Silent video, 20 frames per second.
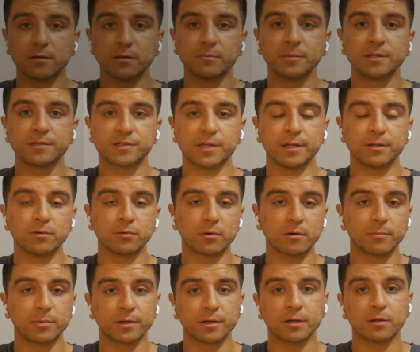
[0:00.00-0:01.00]
limits and you
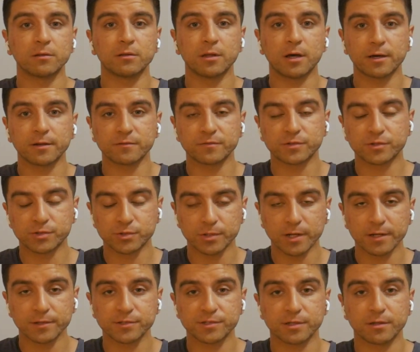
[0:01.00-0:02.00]
are putting a lot of
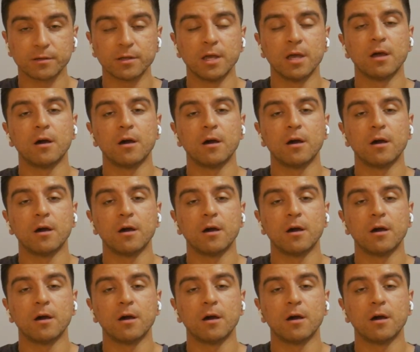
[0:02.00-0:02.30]
stress